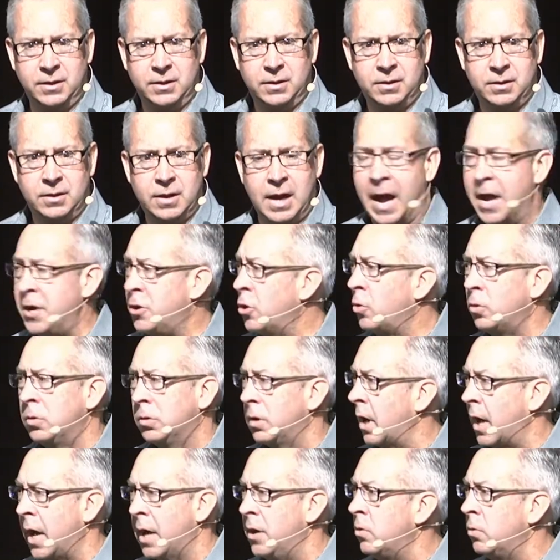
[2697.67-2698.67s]
I don't,
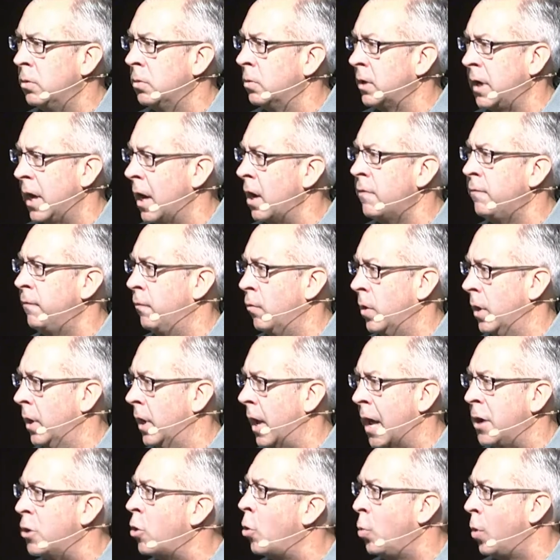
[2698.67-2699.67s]
I don't care for it. I
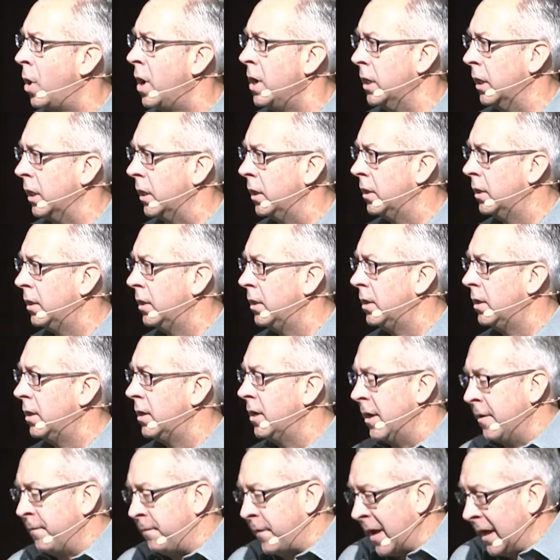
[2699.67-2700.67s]
don't want it.
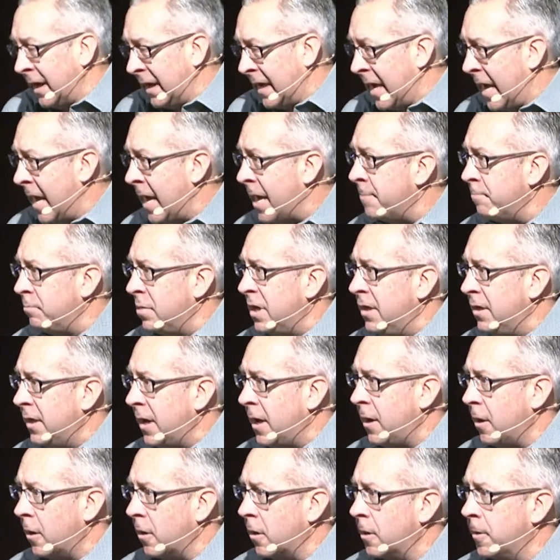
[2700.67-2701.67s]
If I can't be
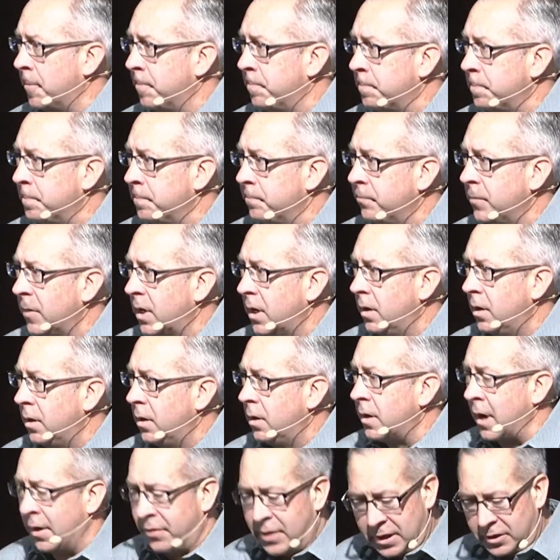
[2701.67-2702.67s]
there, now,
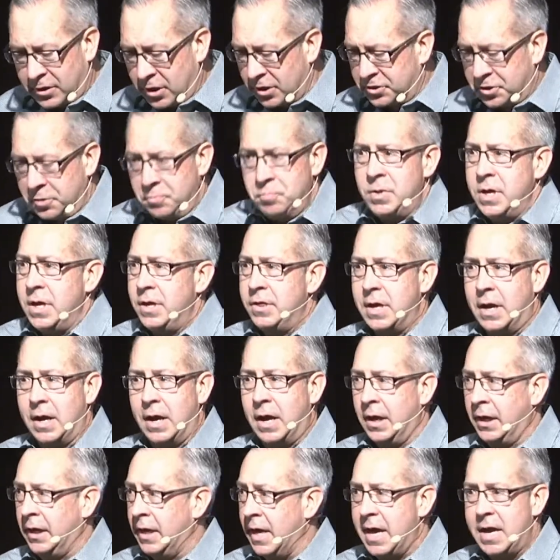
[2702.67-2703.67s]
that doesn't mean that,
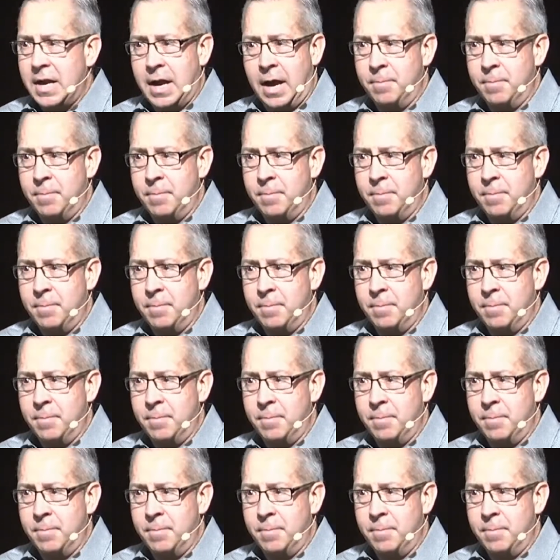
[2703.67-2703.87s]
again, I'm a